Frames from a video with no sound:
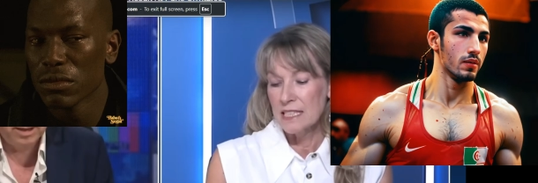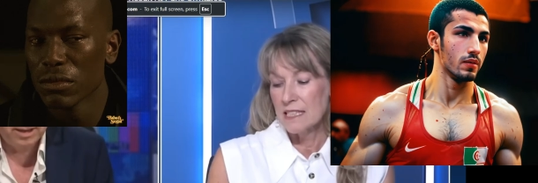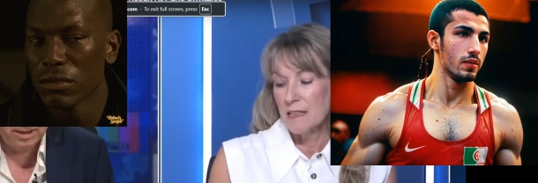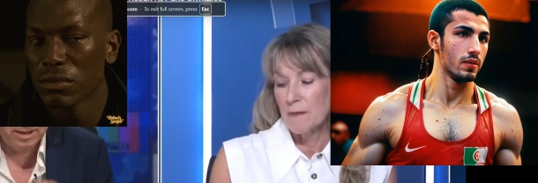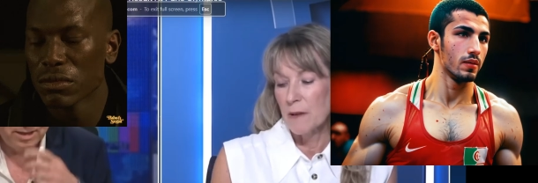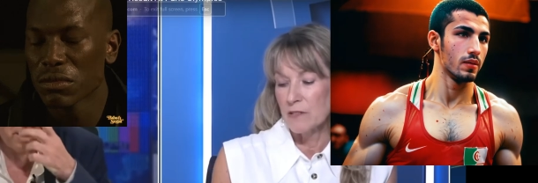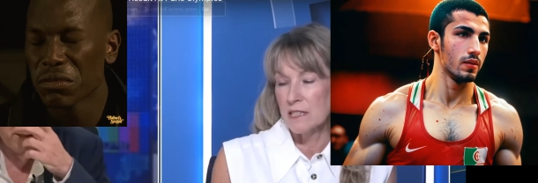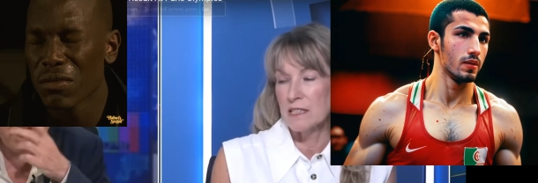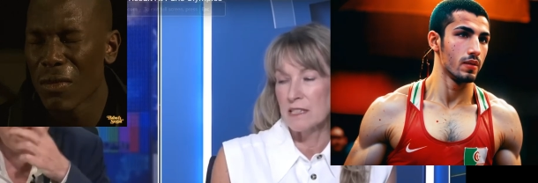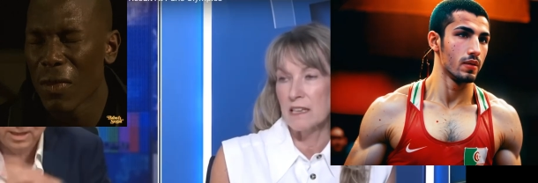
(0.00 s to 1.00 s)
Speaker 1: is the
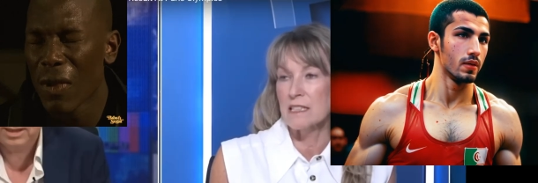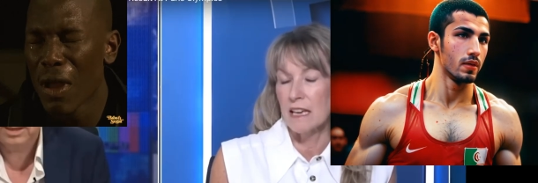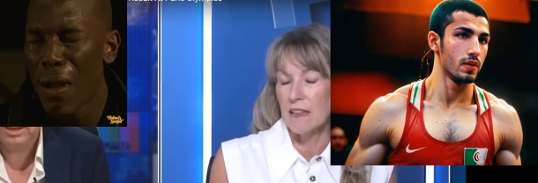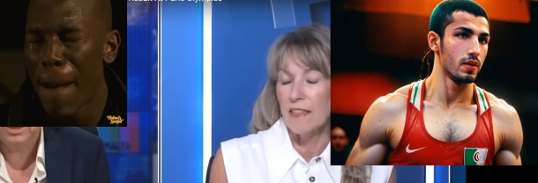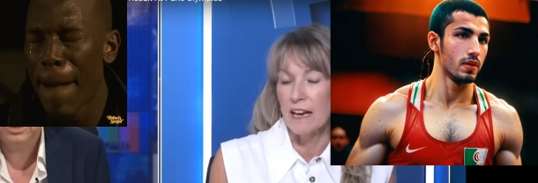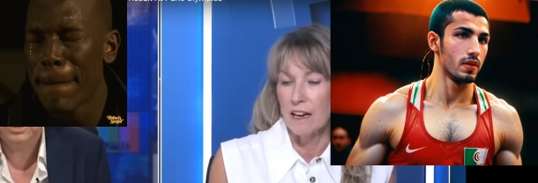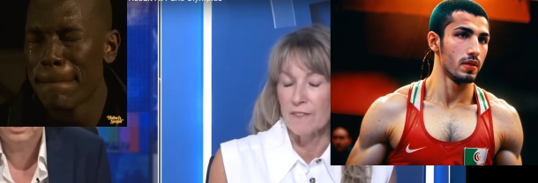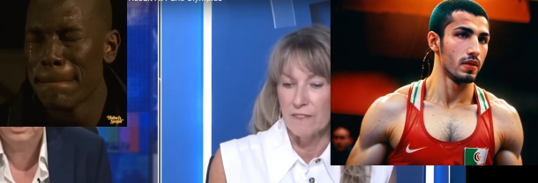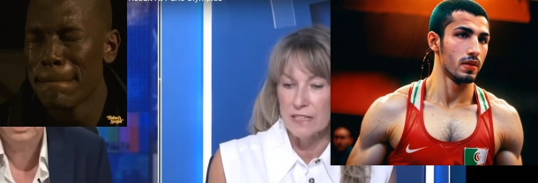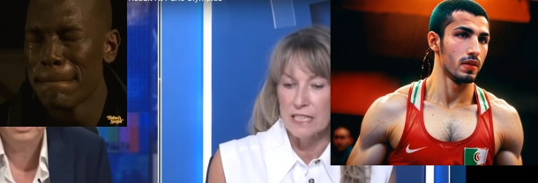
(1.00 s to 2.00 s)
most disgusting thing
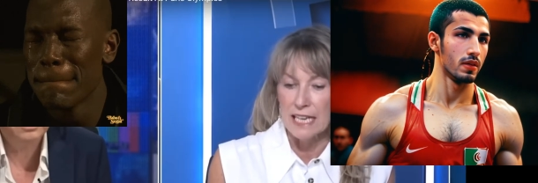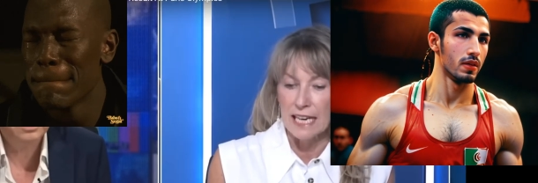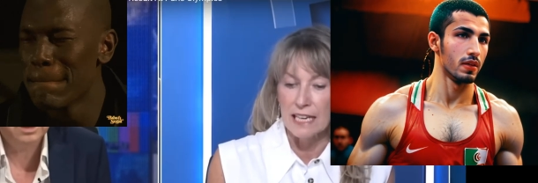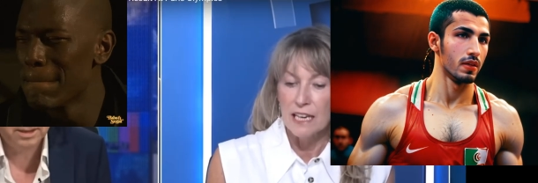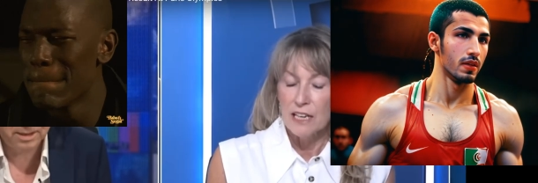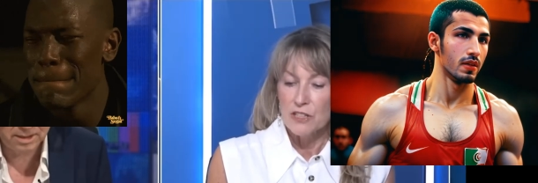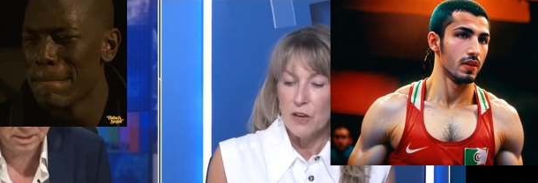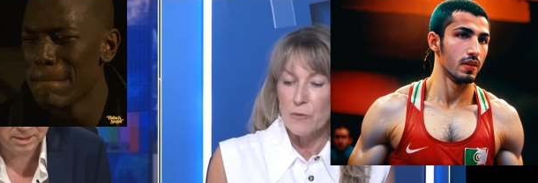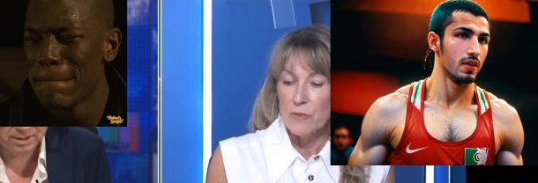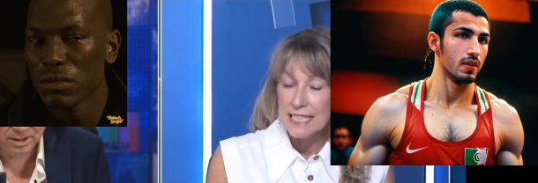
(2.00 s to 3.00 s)
I've ever seen.
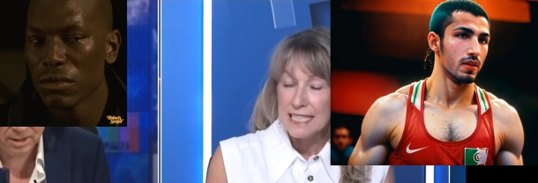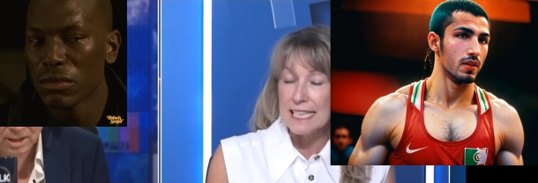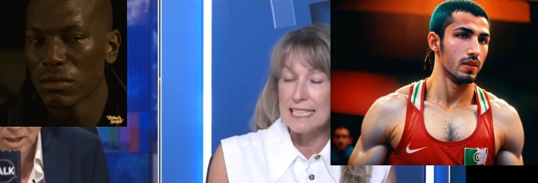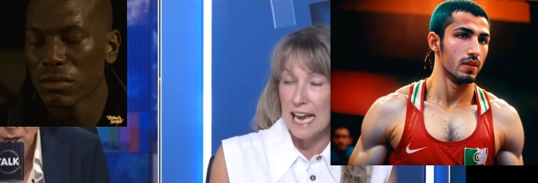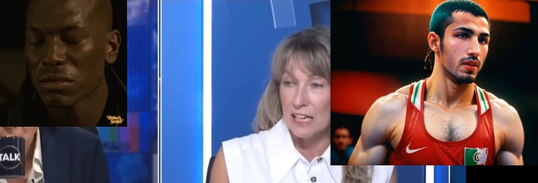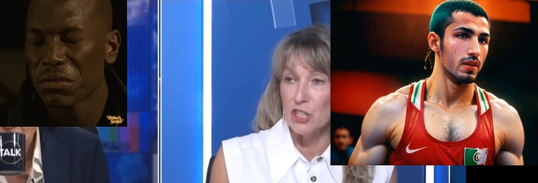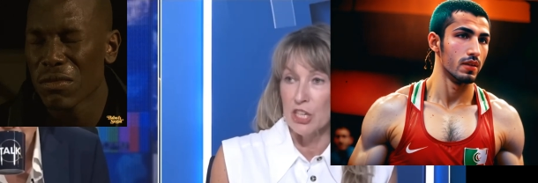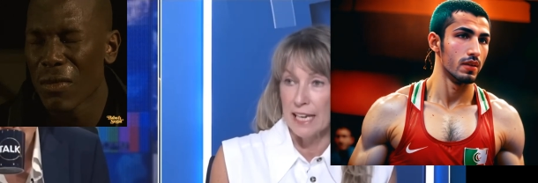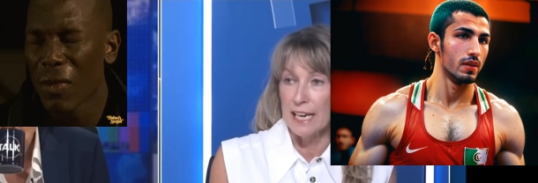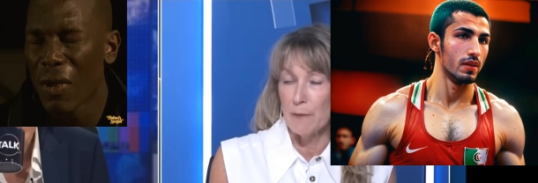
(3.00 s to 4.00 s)
So this is
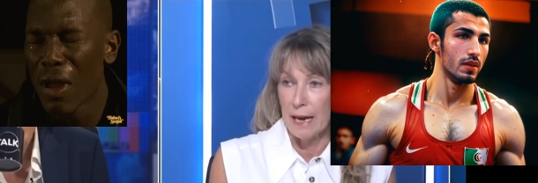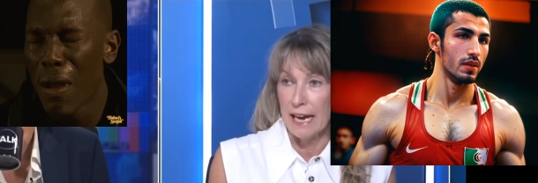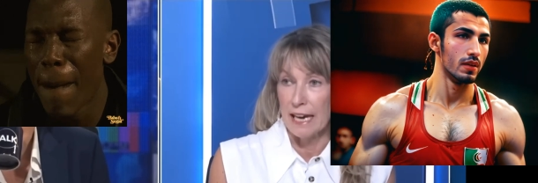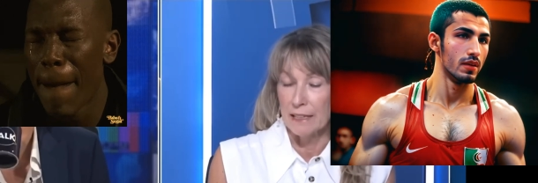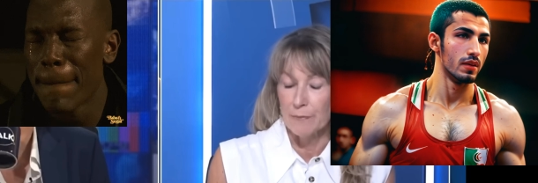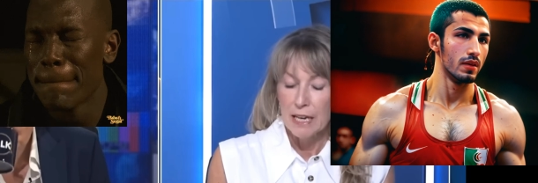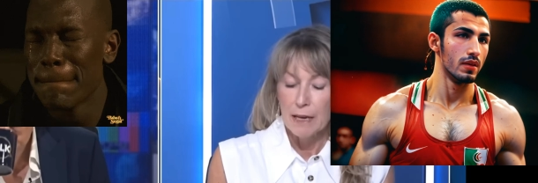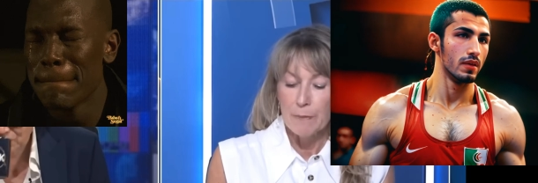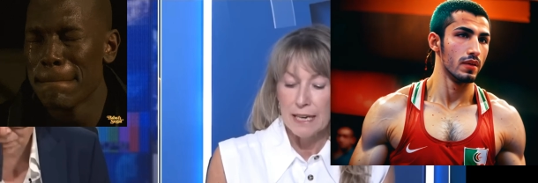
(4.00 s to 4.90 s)
actually a man, but